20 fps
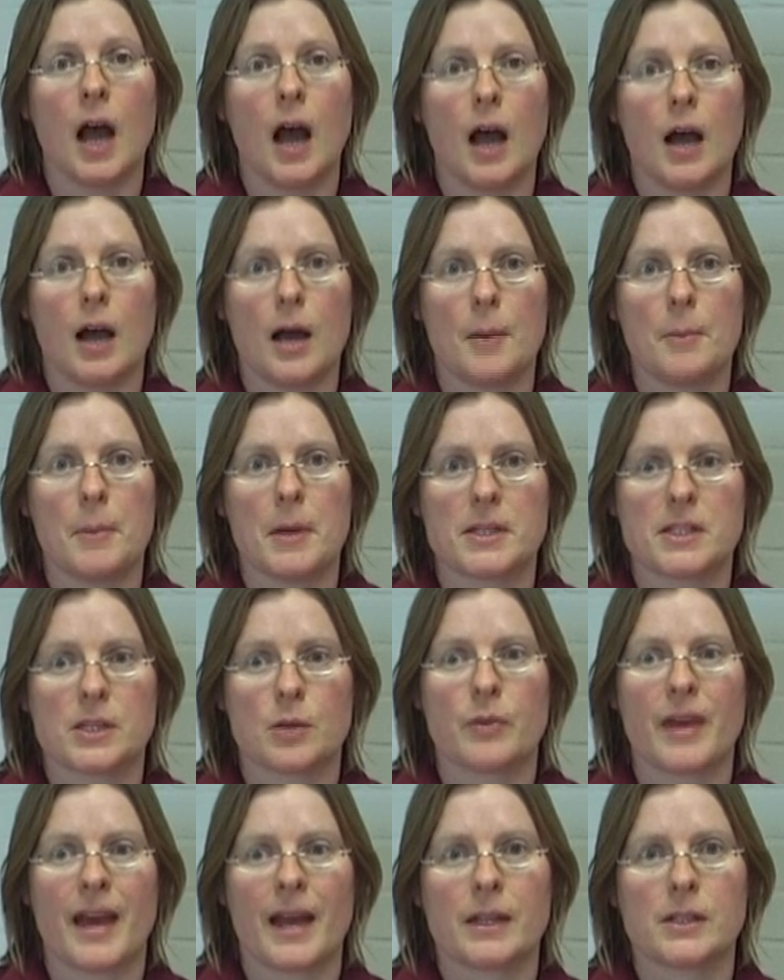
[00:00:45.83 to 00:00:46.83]

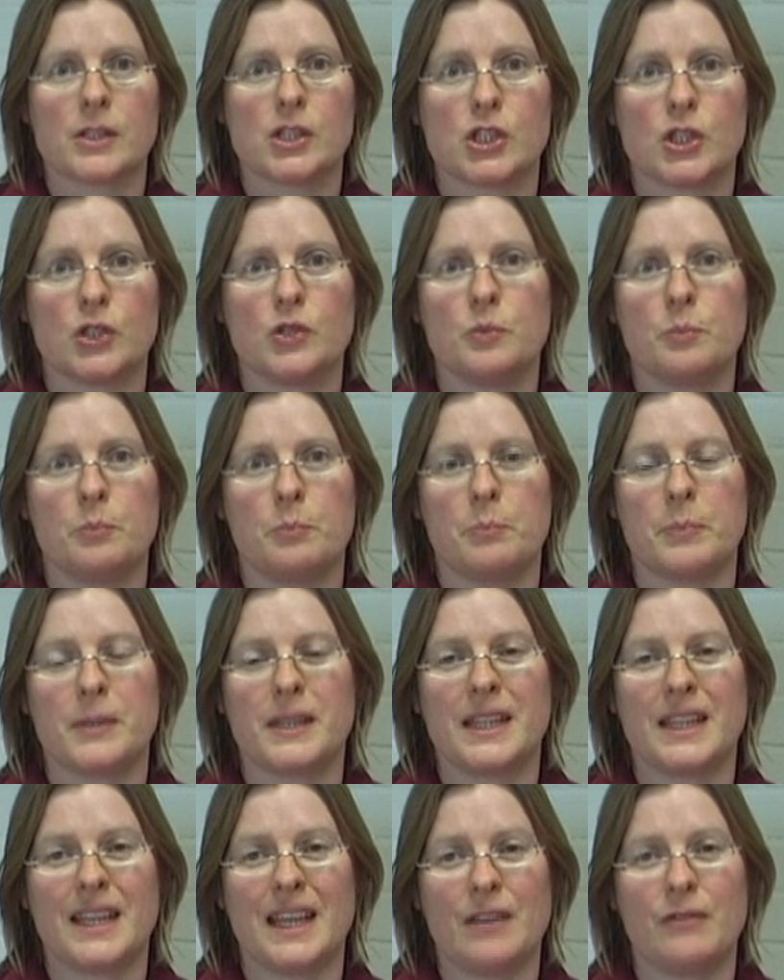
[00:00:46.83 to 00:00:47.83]
So that should
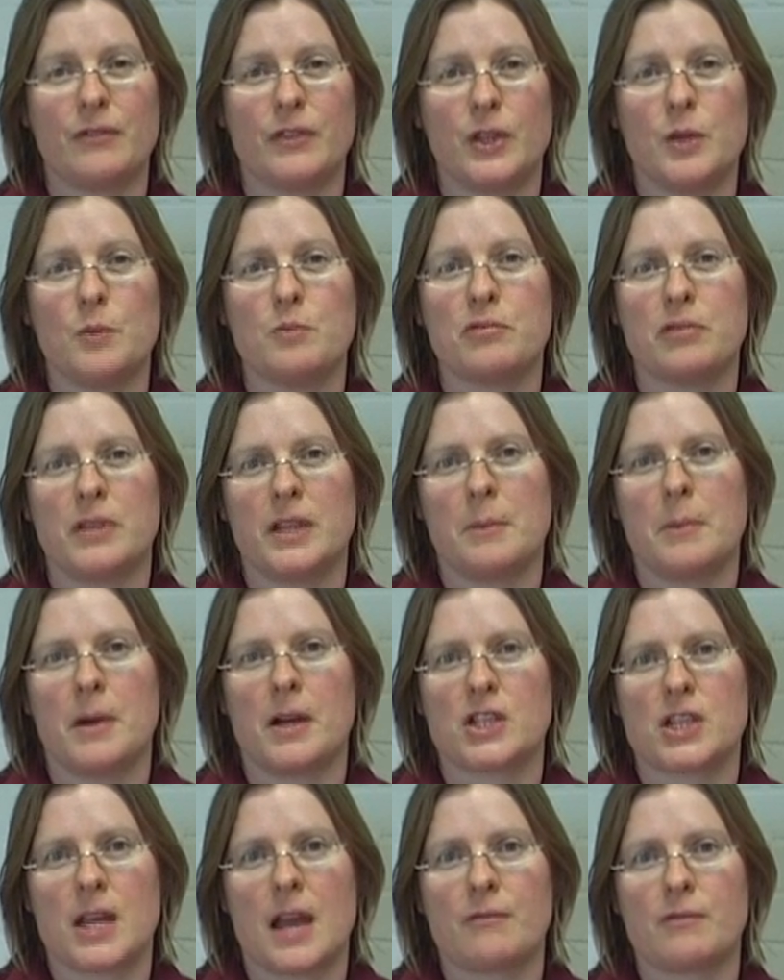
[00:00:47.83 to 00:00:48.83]
give you pretty
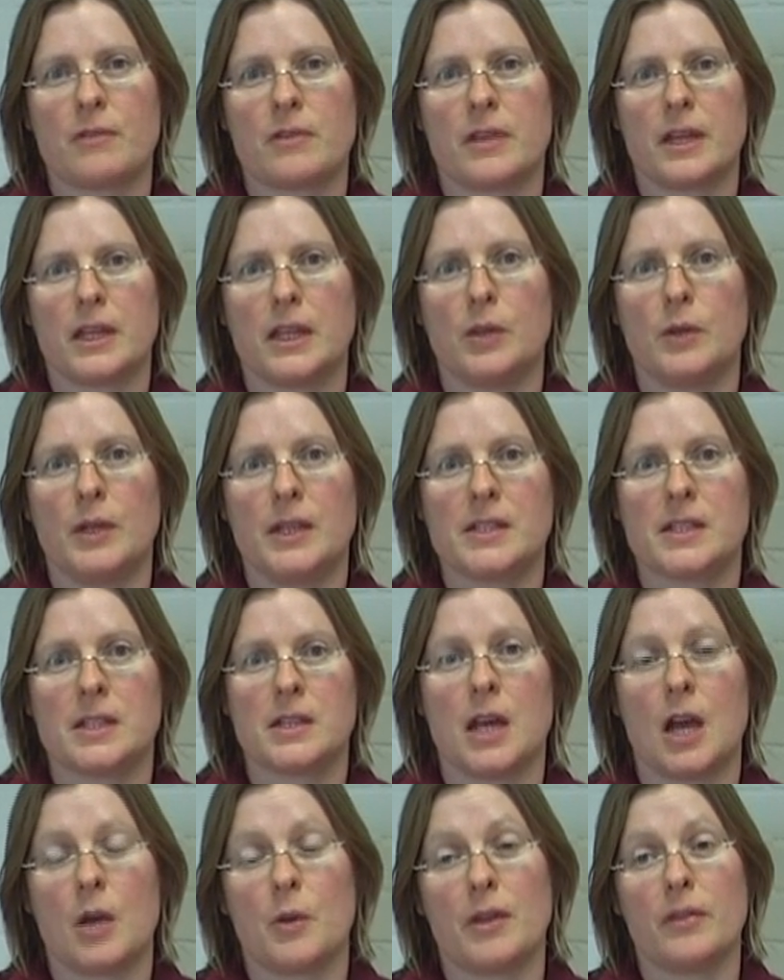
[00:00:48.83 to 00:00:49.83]
much everything you need
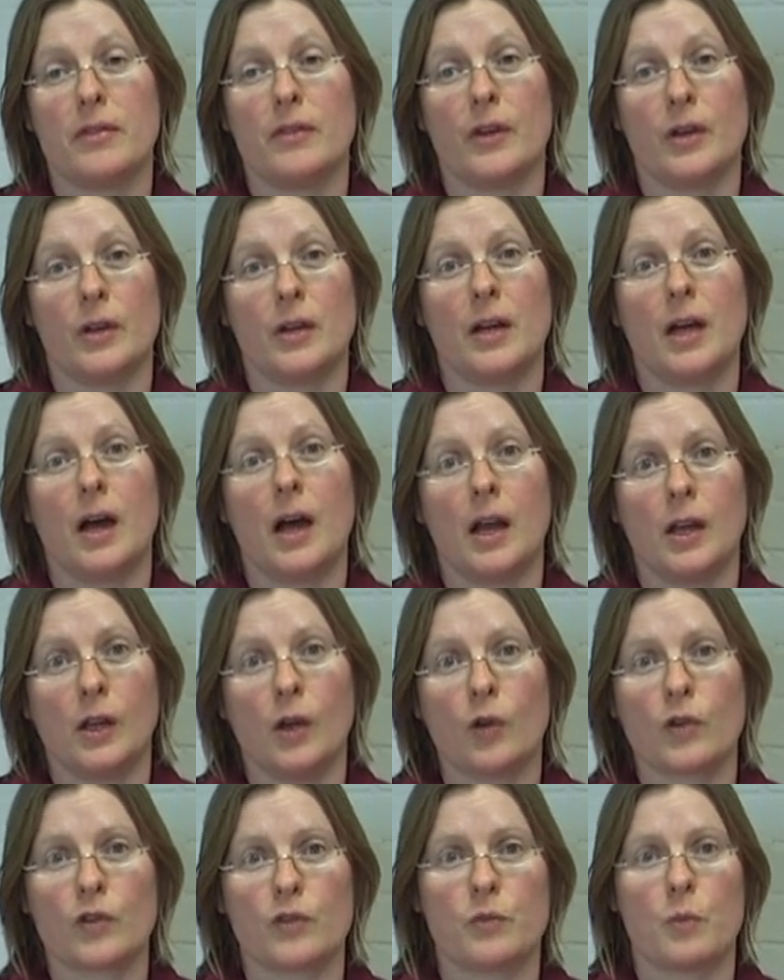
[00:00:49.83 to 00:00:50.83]
to know, in that a
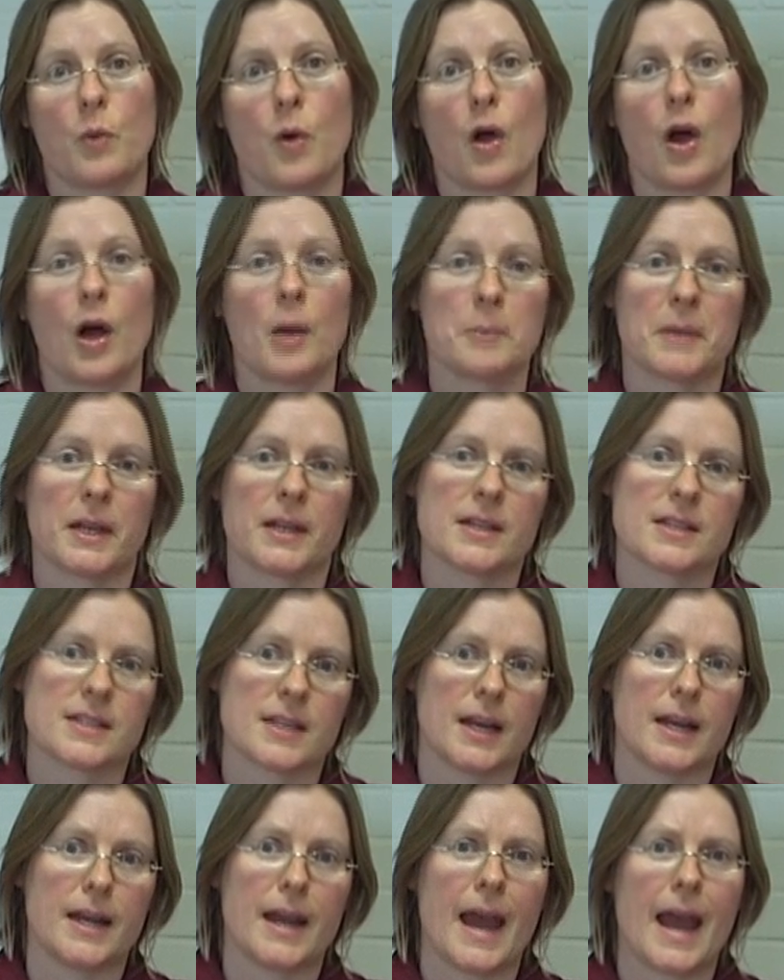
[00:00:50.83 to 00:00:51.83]
lot of what I'm going to
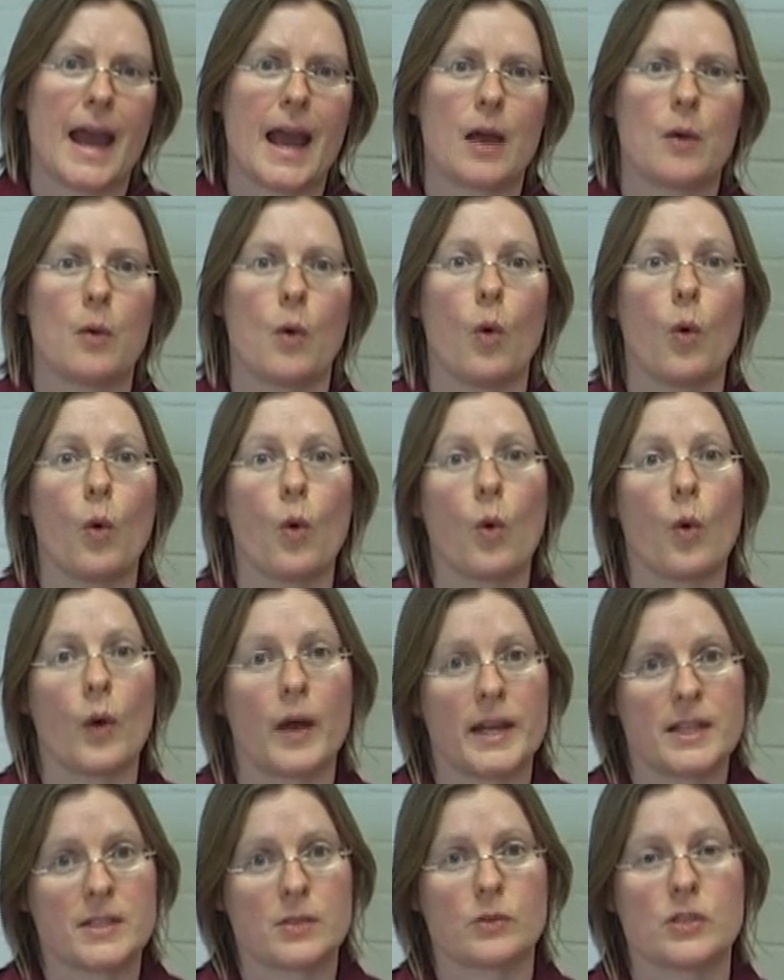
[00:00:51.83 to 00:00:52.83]
say now or
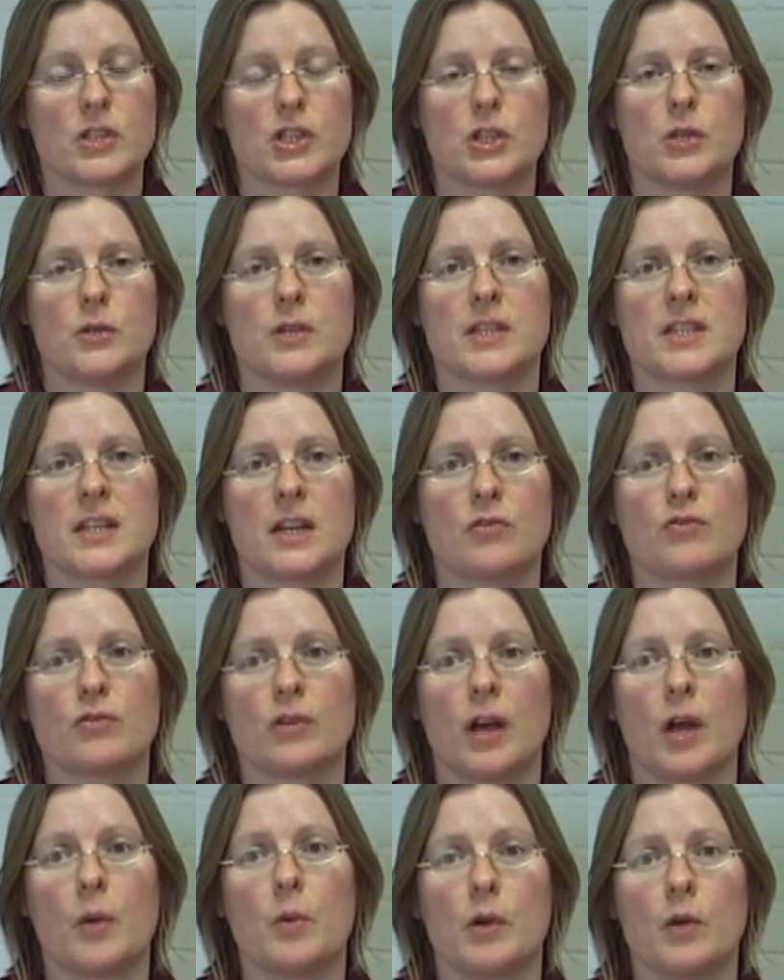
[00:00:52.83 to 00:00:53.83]
is on Student
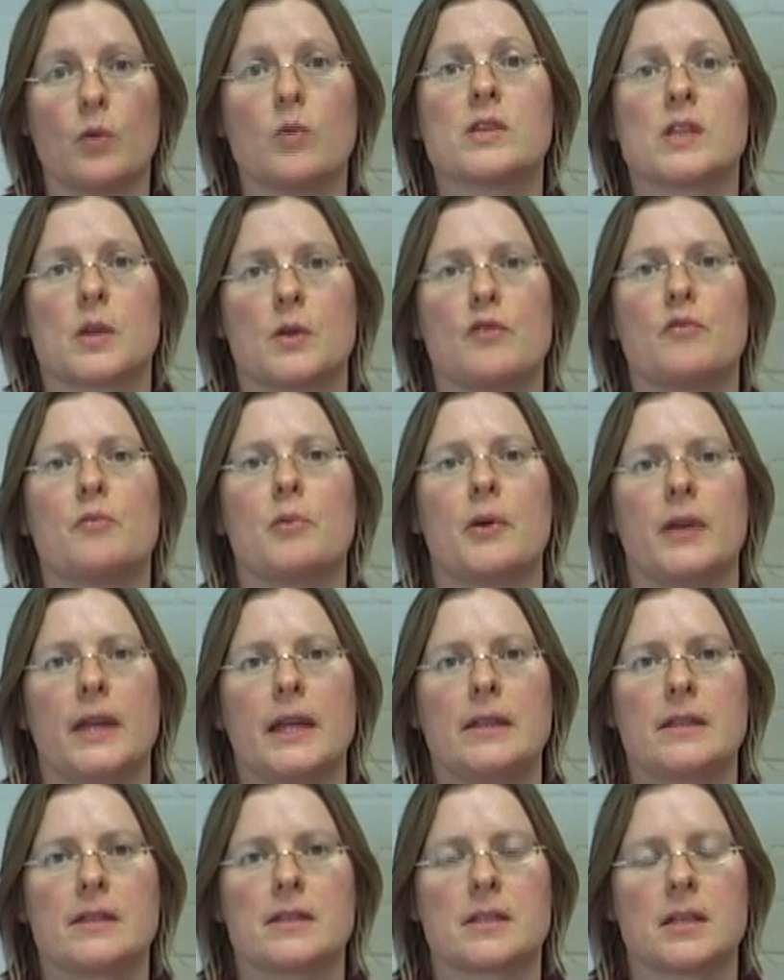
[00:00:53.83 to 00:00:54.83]
Central I will also have put
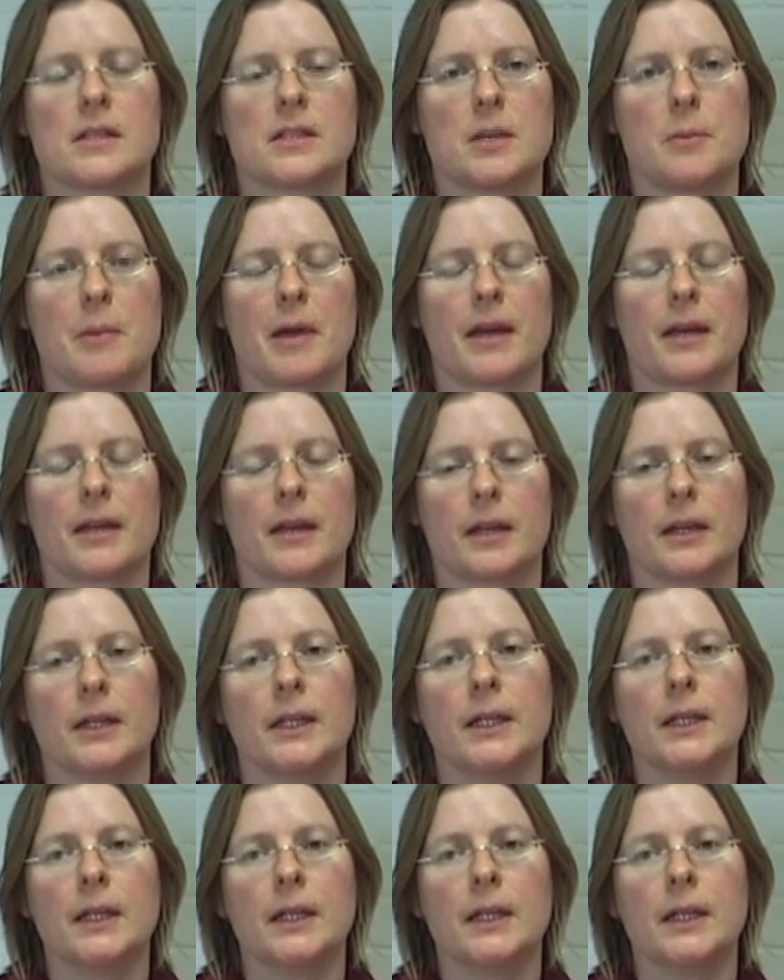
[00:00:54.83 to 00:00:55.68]
in the study pack.